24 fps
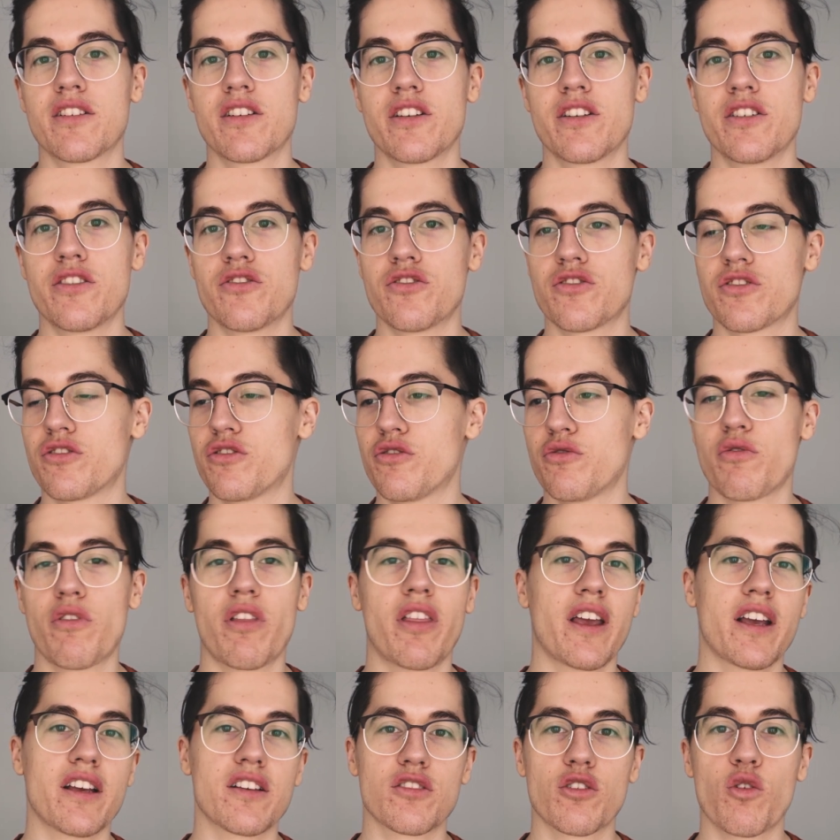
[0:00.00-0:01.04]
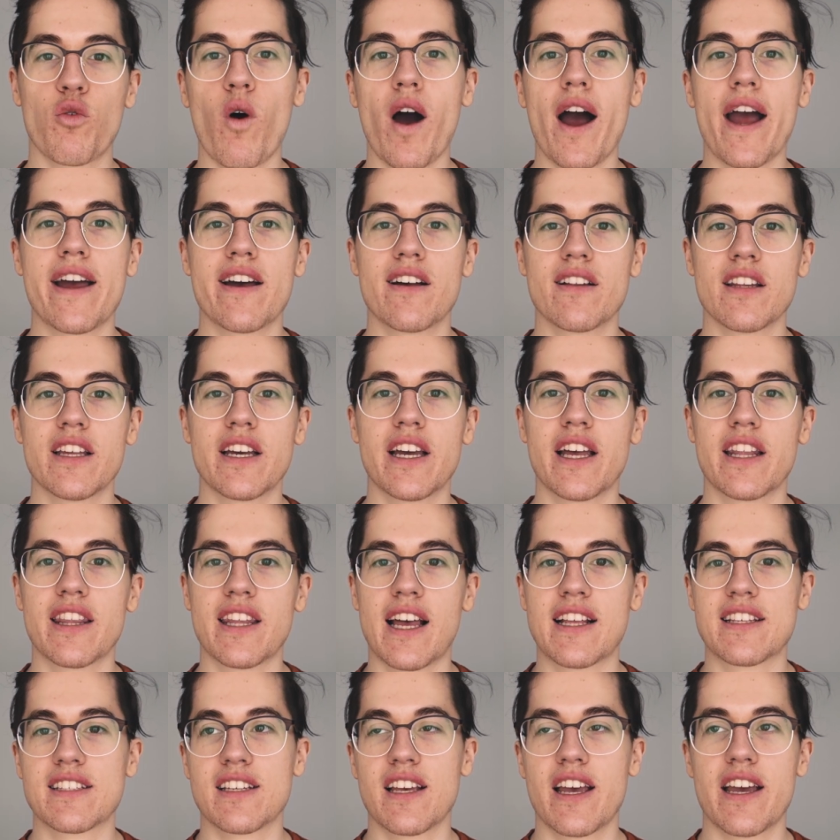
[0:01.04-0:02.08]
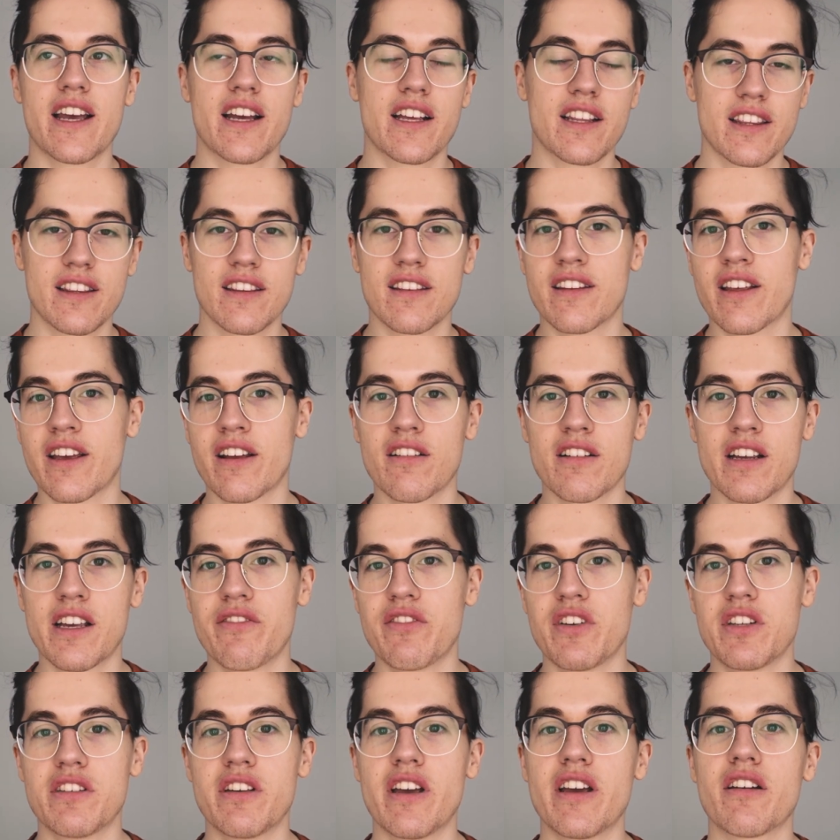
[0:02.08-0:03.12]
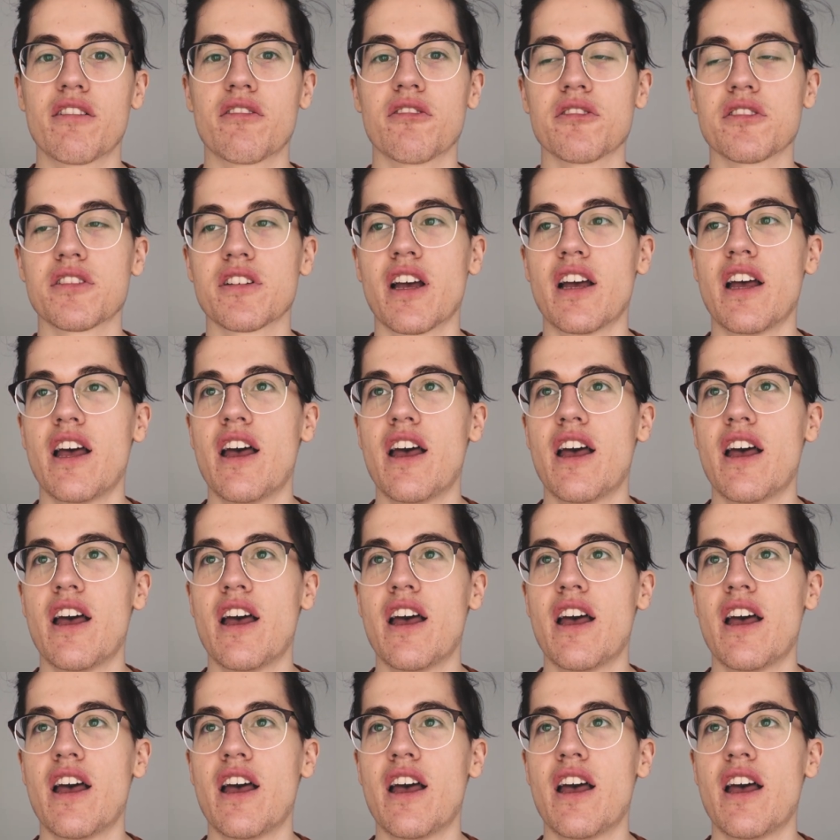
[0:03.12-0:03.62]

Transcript: You just do things quietly, and that's like, it'll give you tingles.